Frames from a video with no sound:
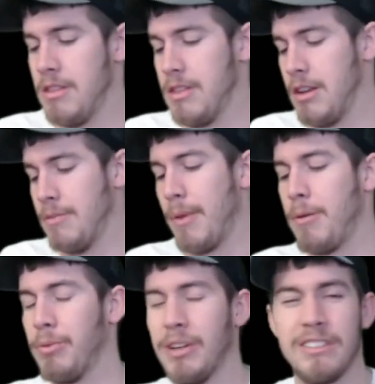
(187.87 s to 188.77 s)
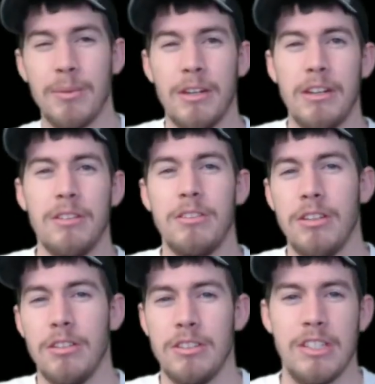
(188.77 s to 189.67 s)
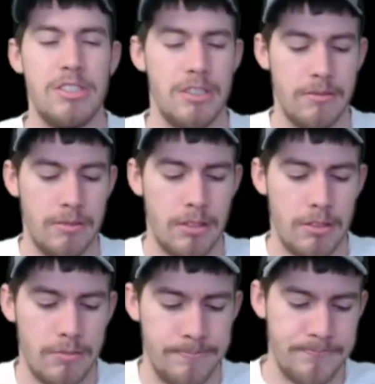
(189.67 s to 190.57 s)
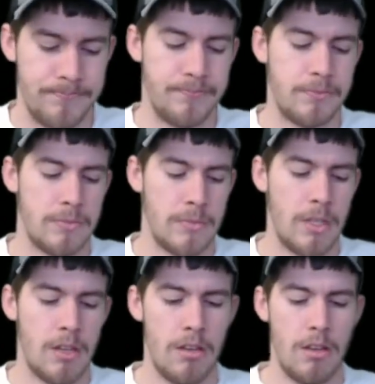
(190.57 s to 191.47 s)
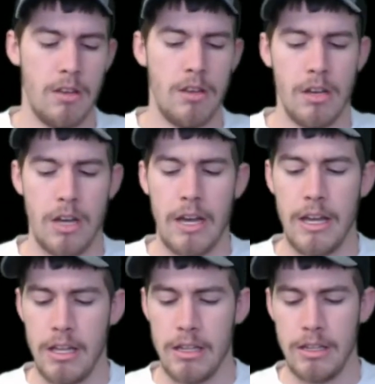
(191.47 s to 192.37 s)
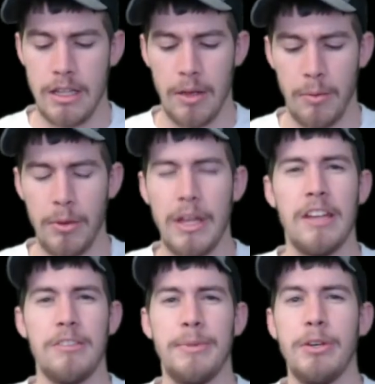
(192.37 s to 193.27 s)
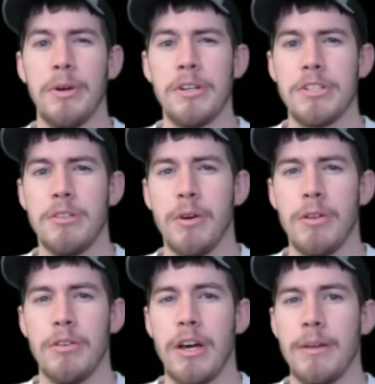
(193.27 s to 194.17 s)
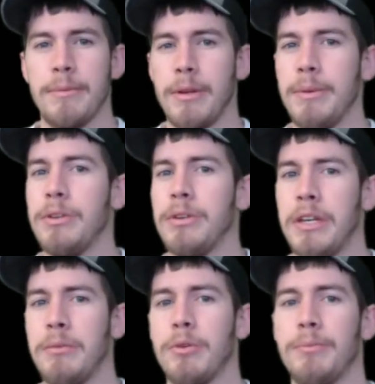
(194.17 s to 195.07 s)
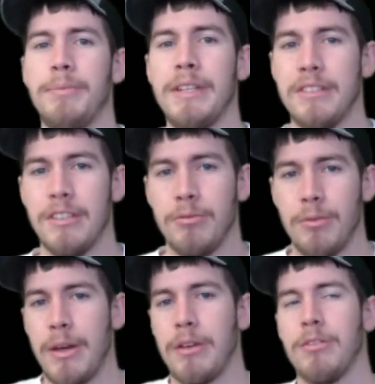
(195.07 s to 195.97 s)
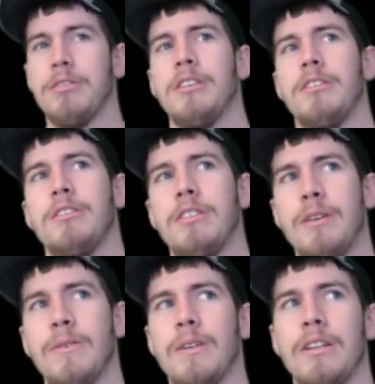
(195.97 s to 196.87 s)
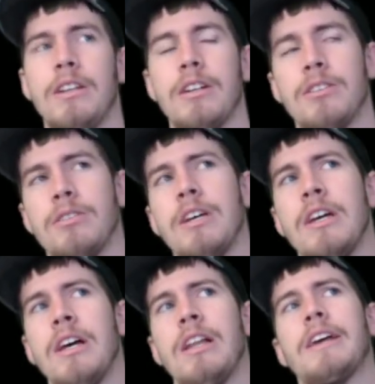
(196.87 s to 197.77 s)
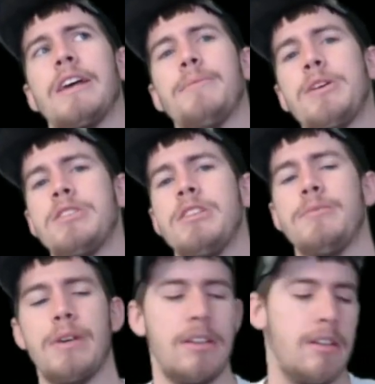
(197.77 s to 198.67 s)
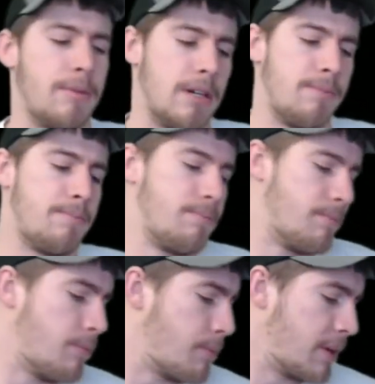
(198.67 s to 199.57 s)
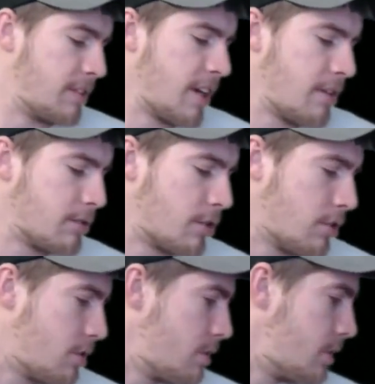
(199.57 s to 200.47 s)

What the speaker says: maybe bring something to their attention. So it really has me questioning whether or not I'm going to be doing any more business with Micro Center. Even, like I mentioned in my sound card